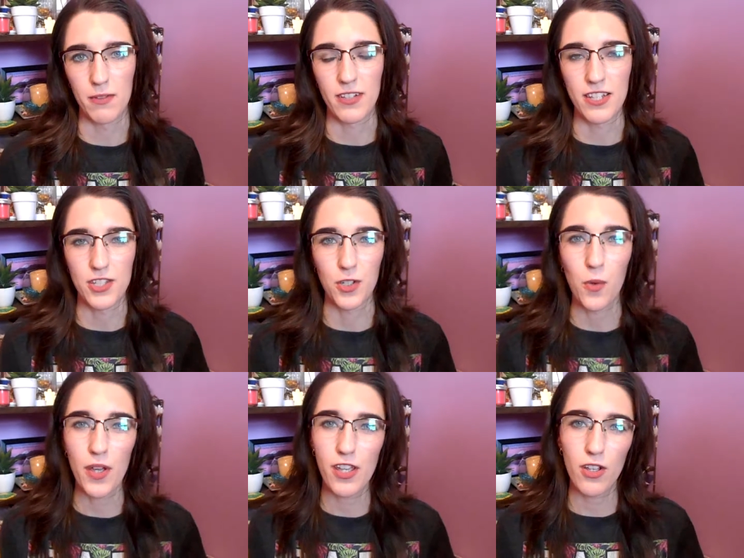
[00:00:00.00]
a cleansing
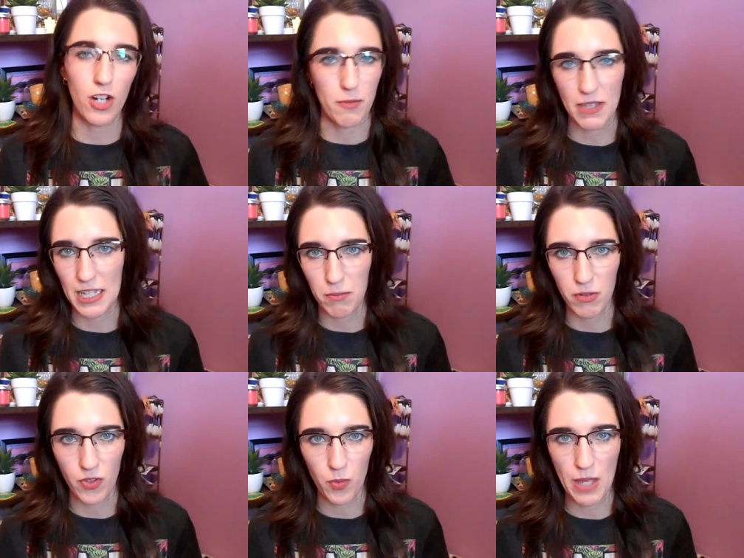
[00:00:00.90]
oil or a makeup
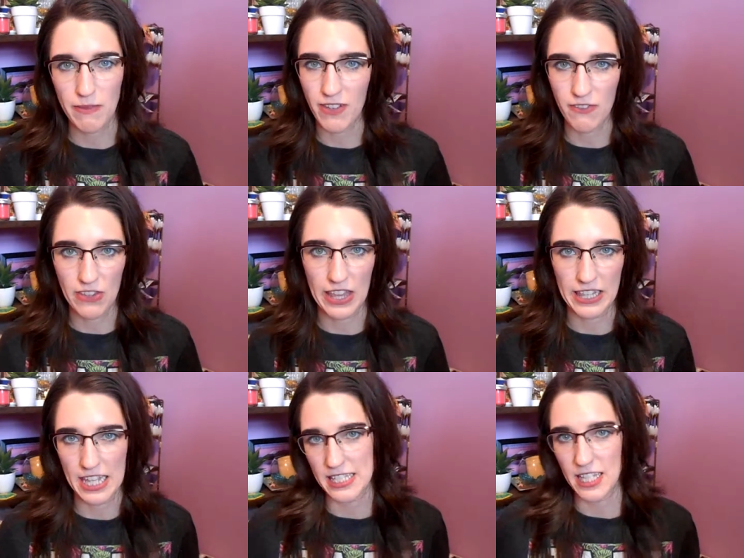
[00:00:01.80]
removing wipe if I'm feeling
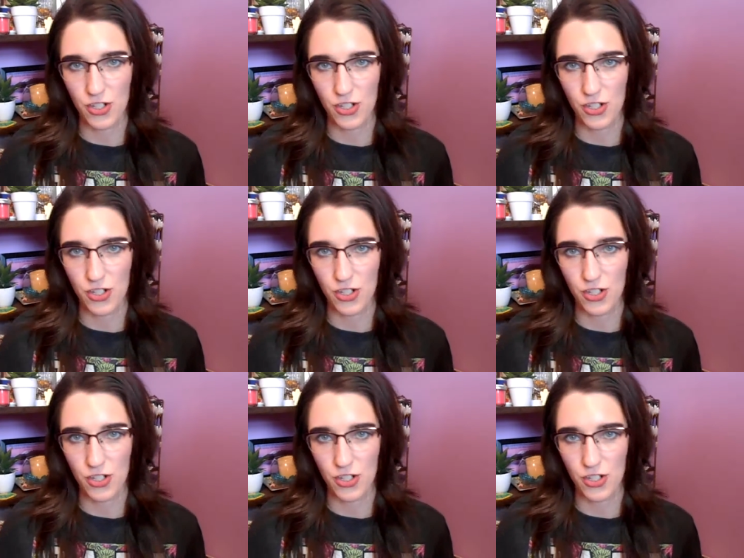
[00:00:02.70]
lazy and